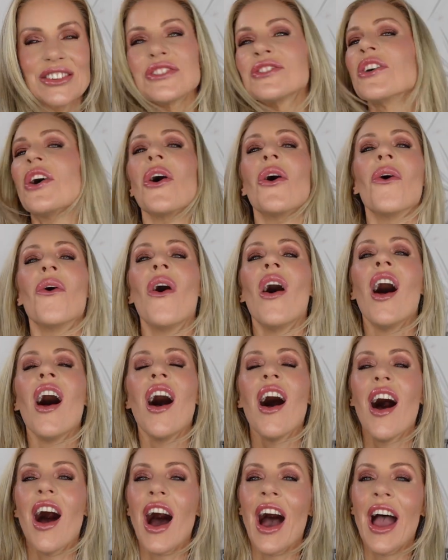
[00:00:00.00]
So
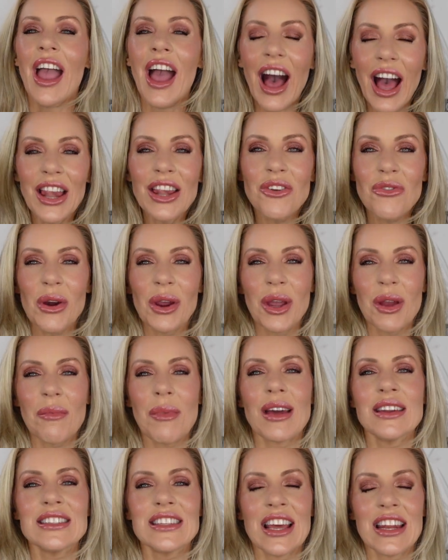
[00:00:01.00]
I highly
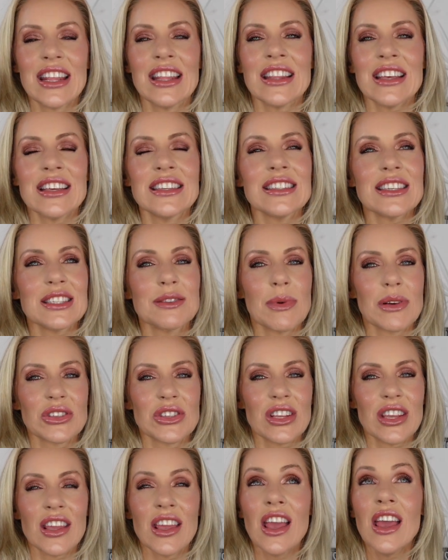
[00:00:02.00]
recommend getting this,
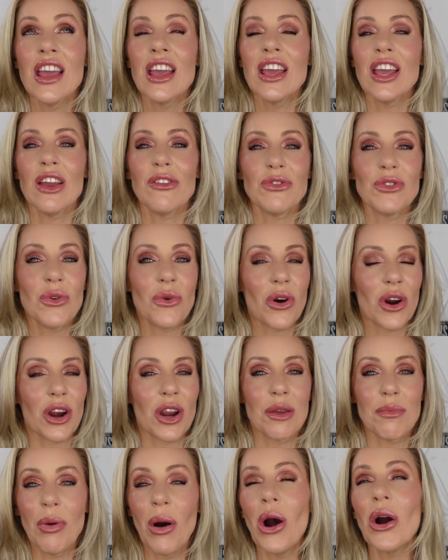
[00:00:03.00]
especially if you are
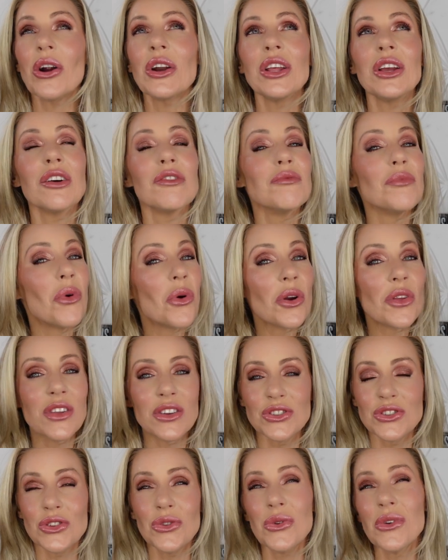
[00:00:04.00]
a party of more
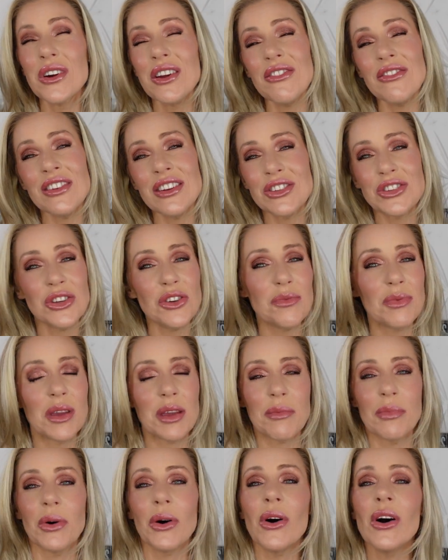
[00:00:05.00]
than two or even two
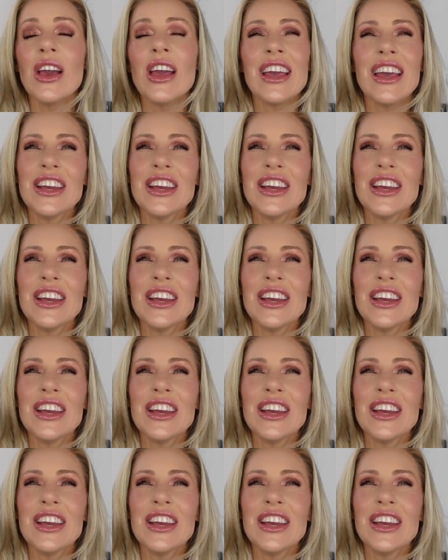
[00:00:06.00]
people.